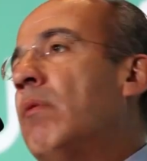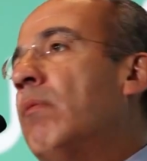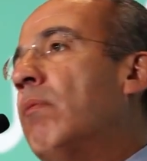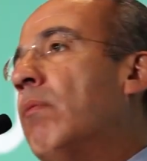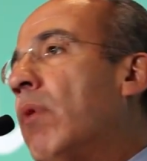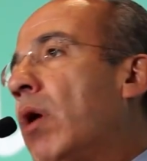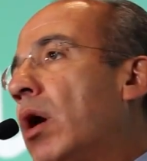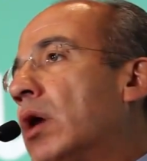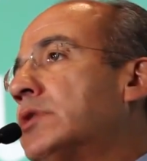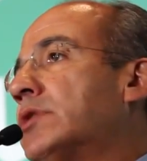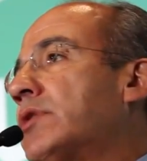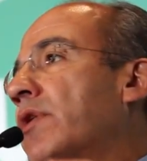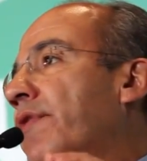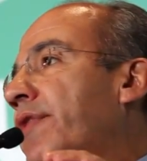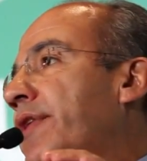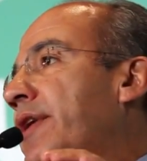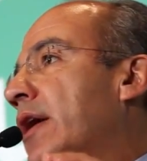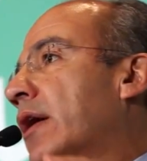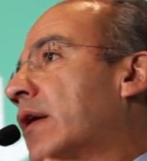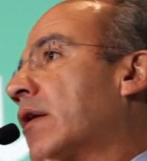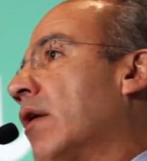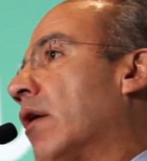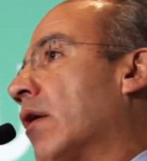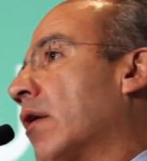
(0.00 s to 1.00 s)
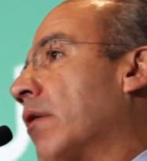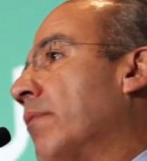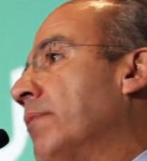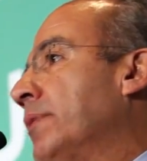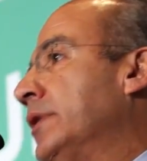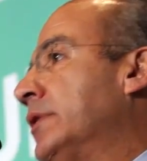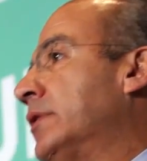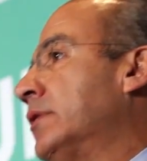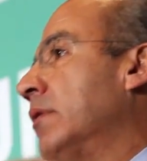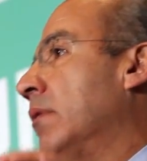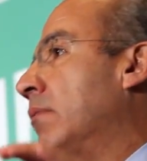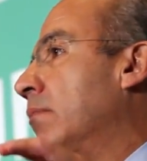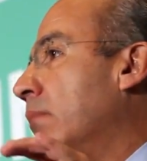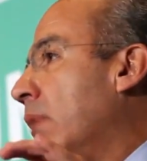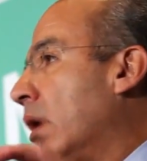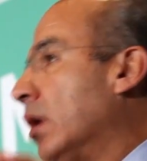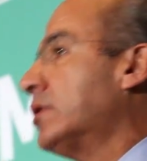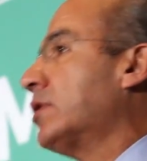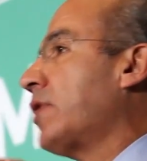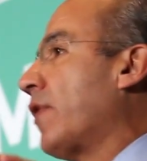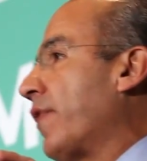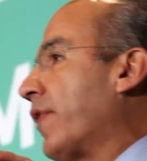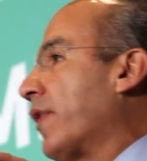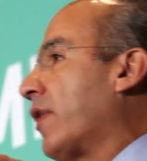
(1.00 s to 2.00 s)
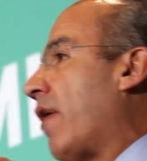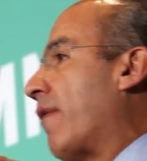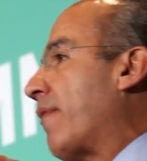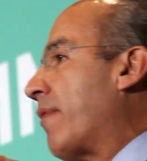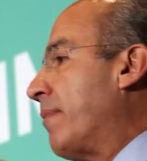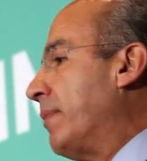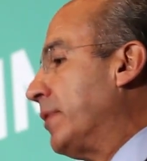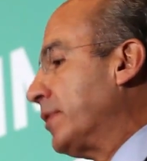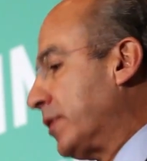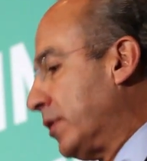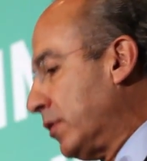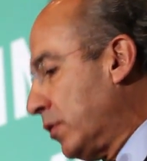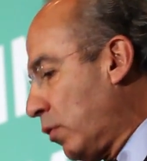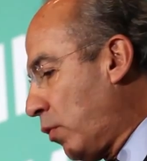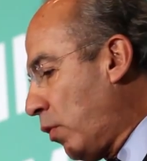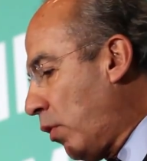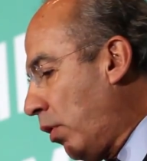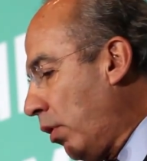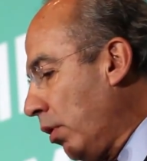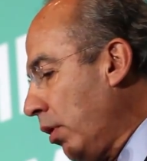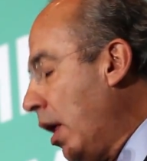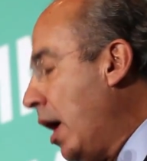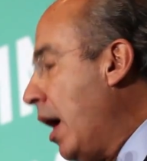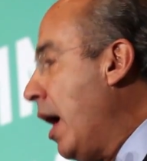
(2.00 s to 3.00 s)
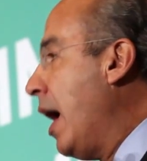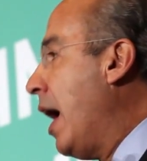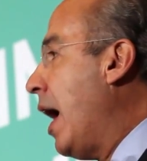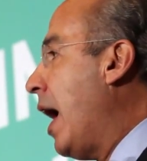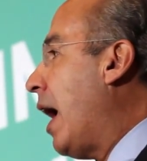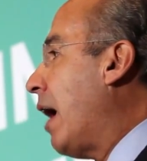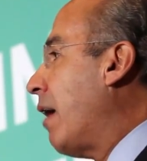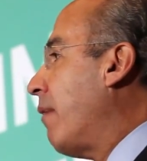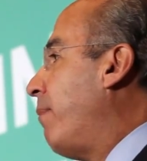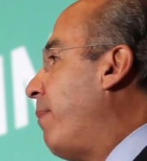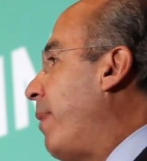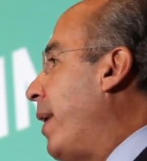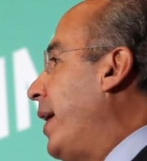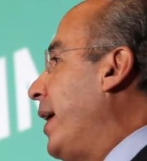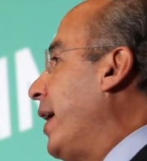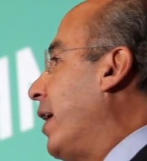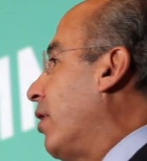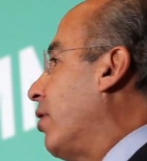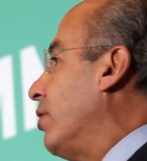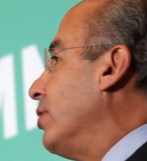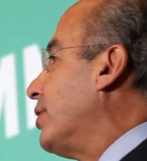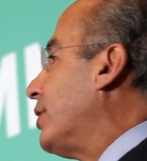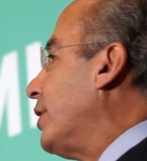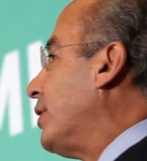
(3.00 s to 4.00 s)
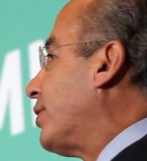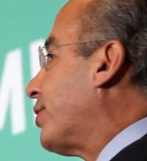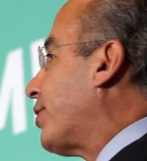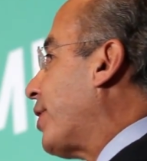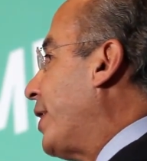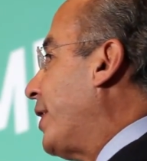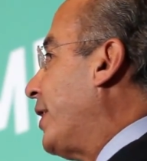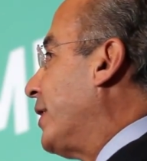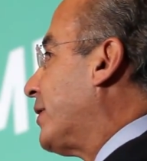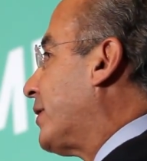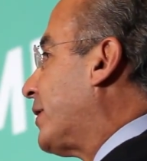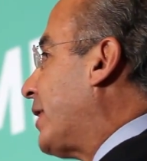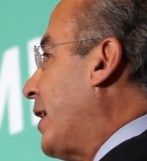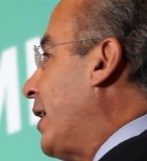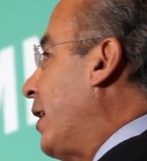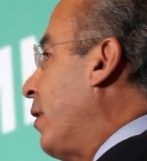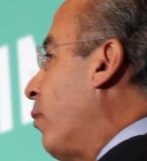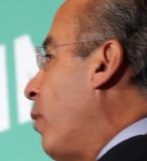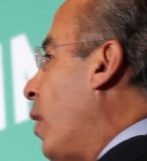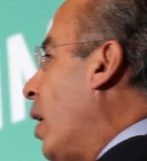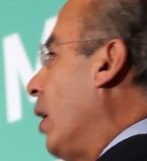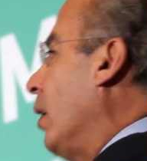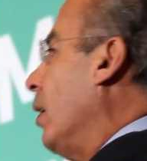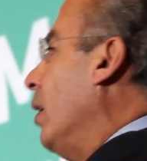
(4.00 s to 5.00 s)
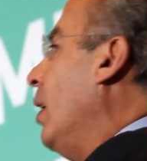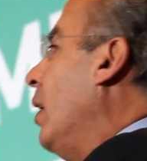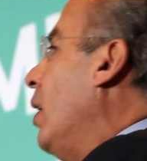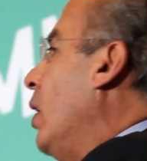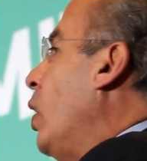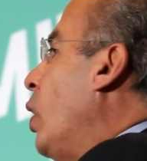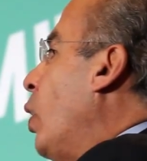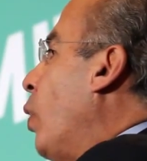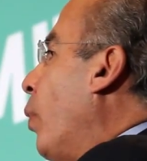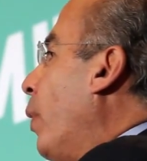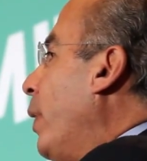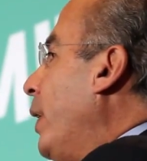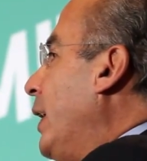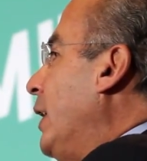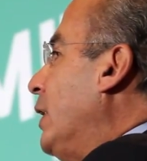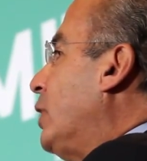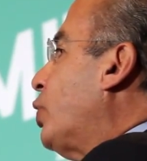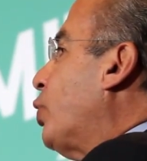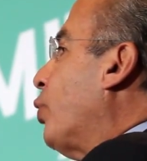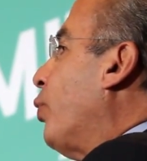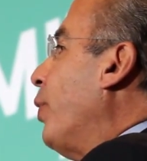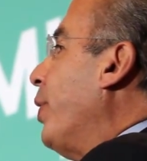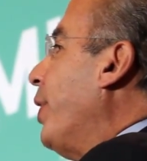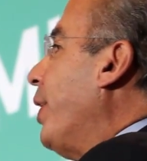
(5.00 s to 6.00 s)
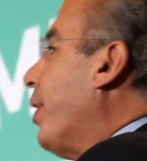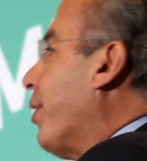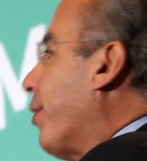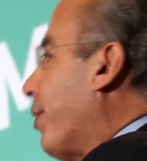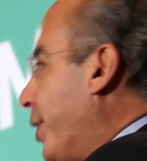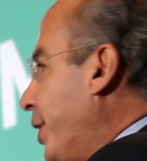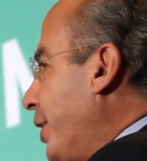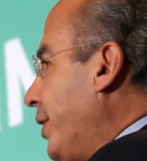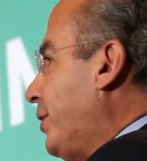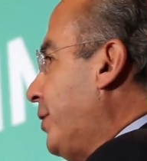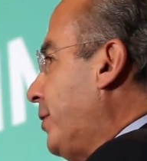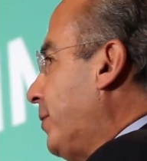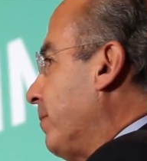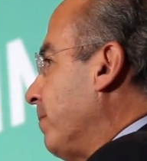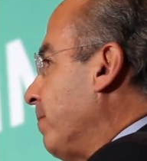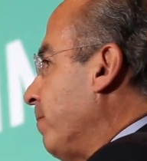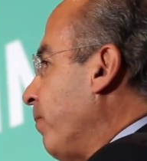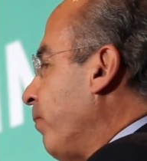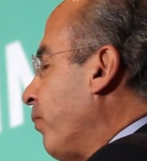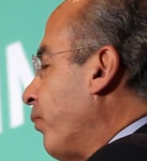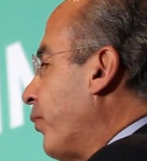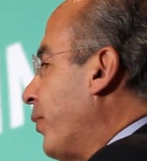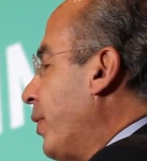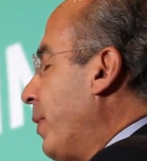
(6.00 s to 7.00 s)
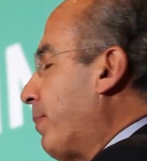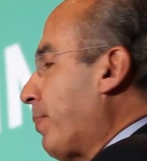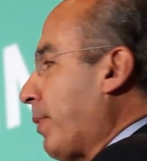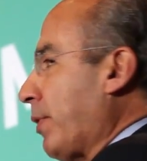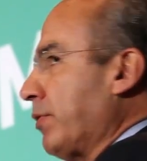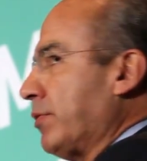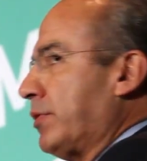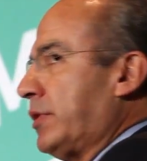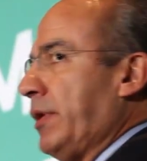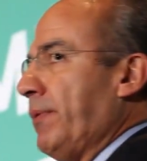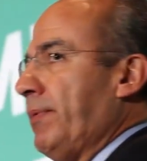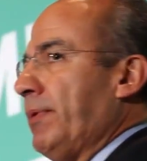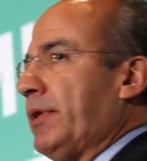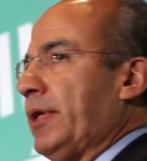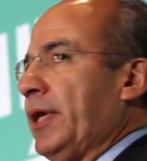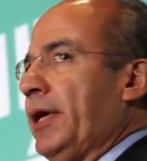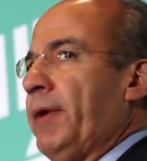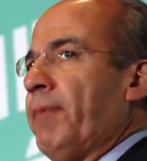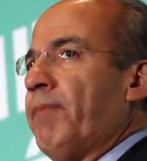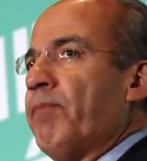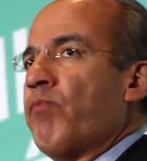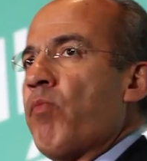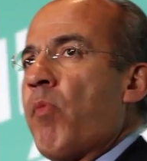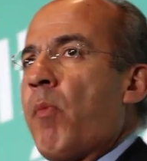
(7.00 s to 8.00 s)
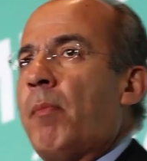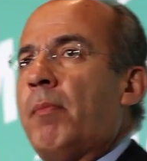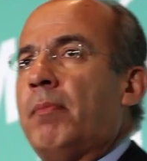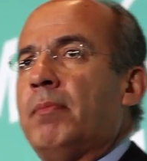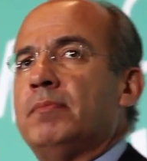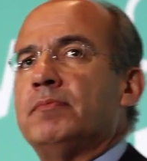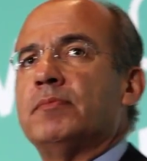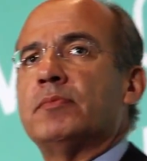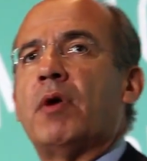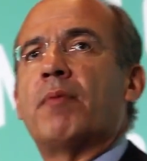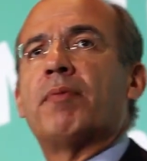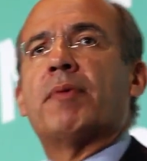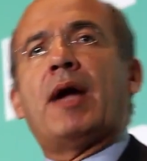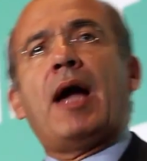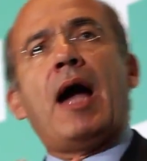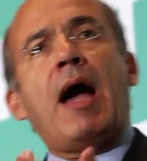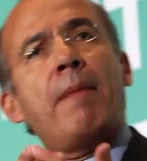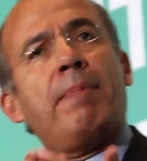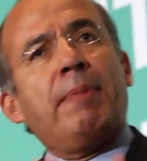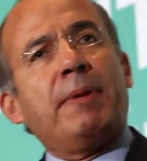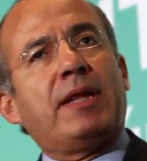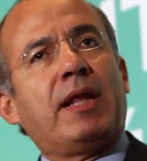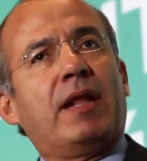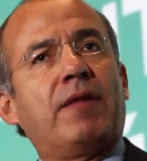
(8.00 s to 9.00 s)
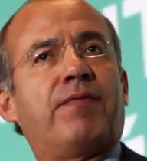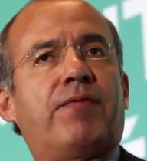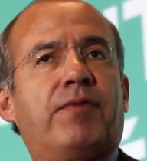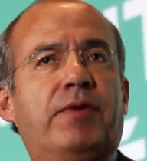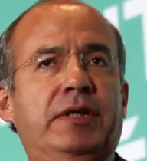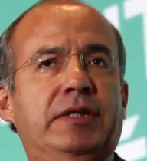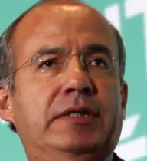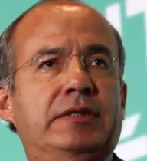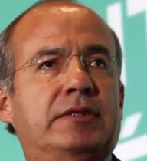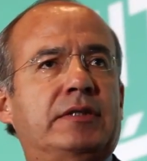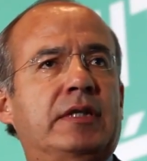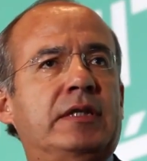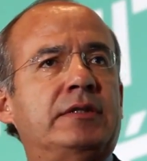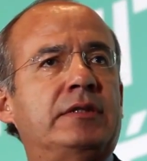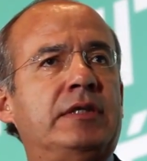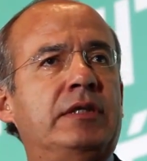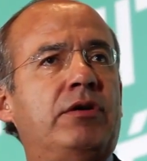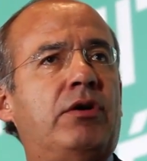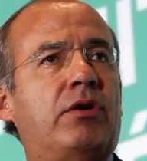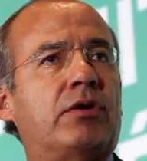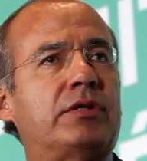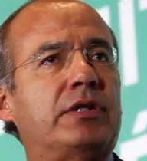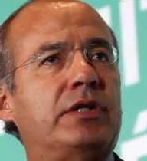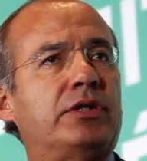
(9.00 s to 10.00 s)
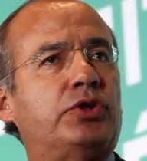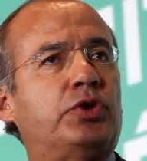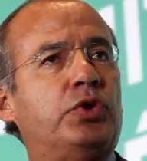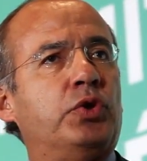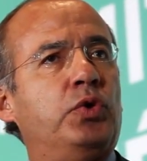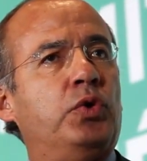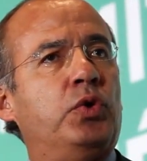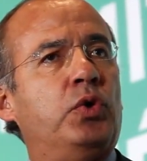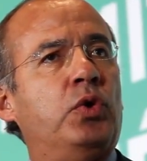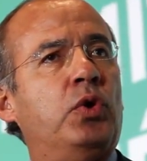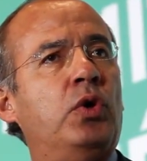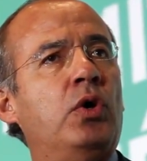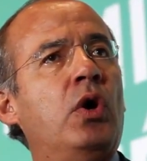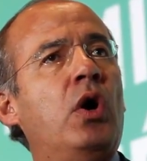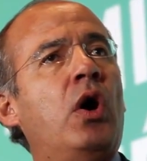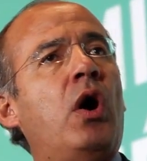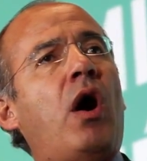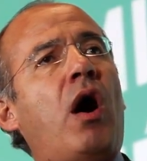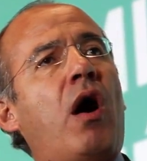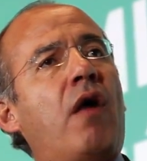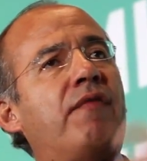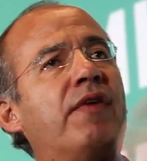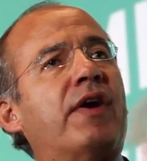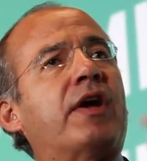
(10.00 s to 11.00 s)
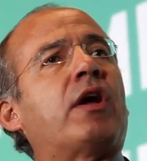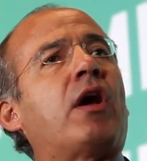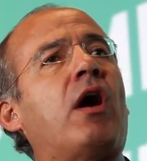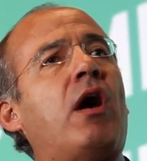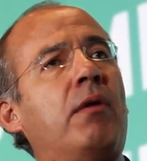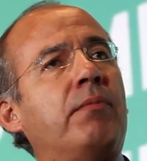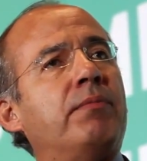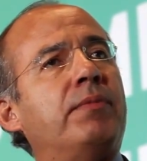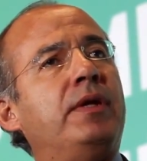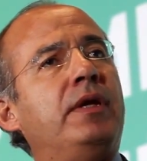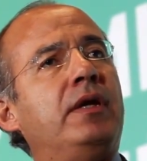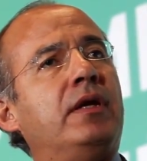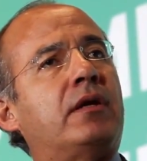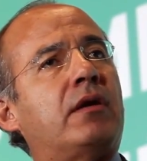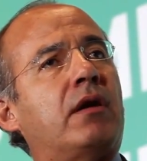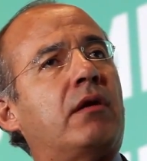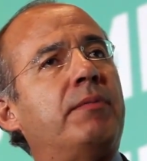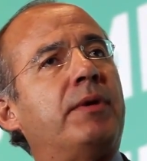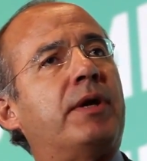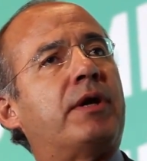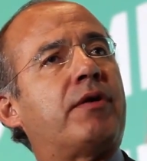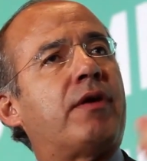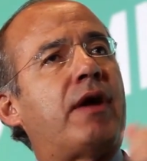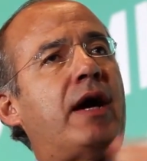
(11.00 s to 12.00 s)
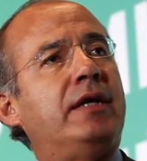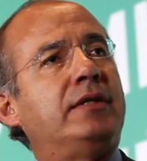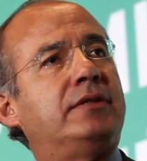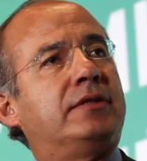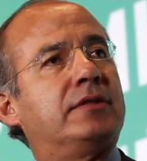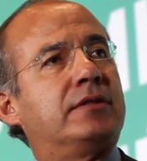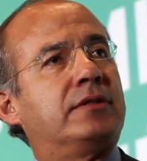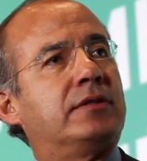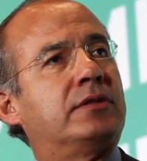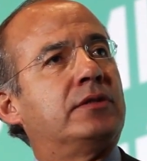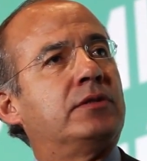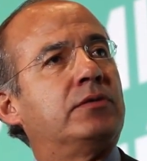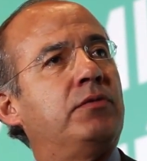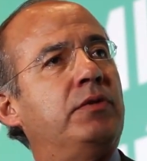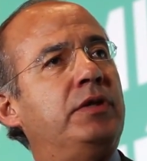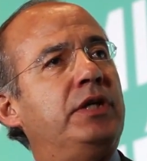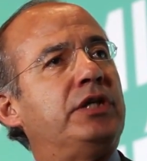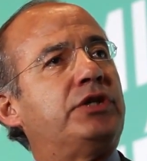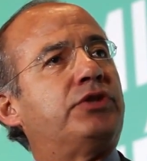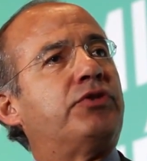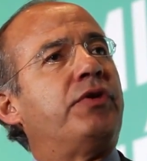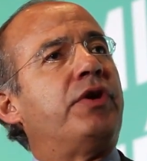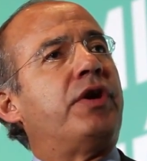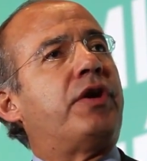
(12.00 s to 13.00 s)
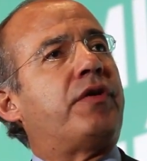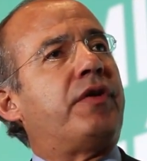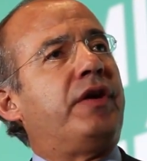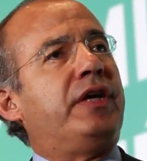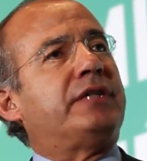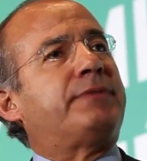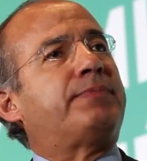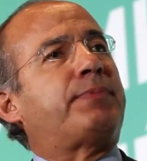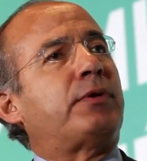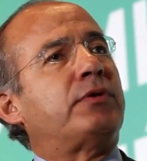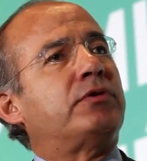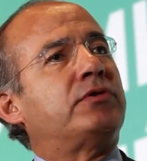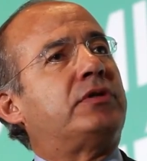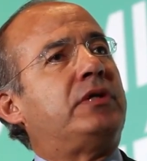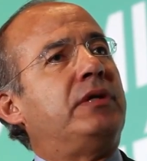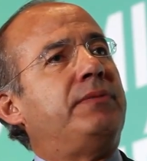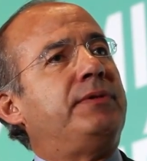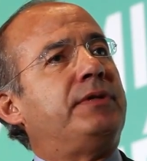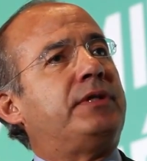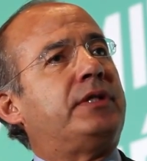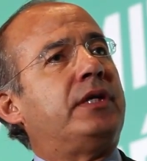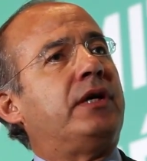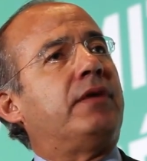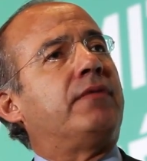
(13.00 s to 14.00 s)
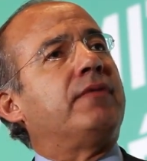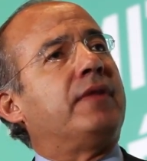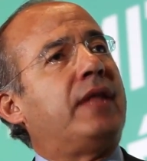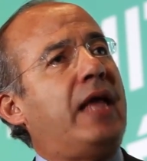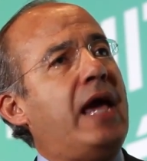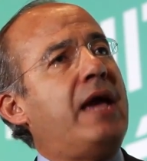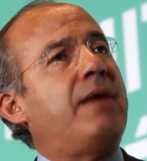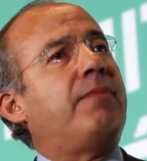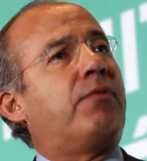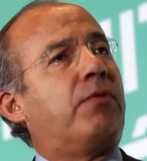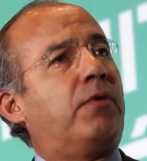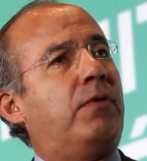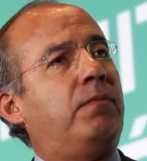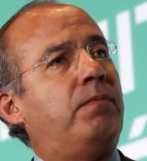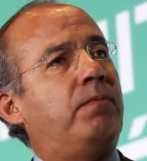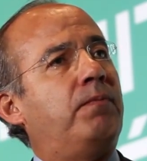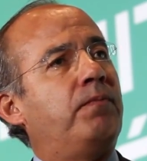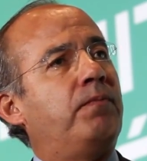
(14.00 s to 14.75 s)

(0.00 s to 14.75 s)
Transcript: Most of the economies, most of the governments in the world are very concentrated saying, well, we need to increase the productivity of capital, for instance, in order to overcome the economic crisis. We need to increase productivity of labor.